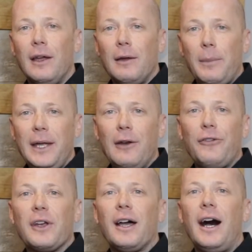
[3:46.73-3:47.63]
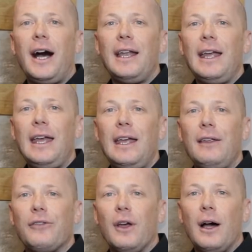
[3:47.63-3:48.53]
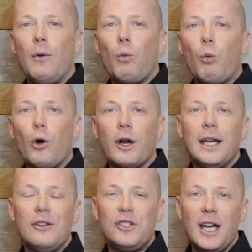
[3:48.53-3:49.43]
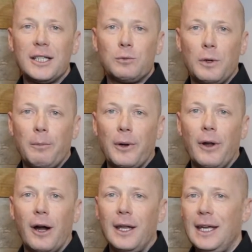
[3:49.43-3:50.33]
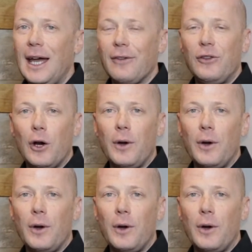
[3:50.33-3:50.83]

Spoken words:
Peter Sagan is working just with Bonnart. He has no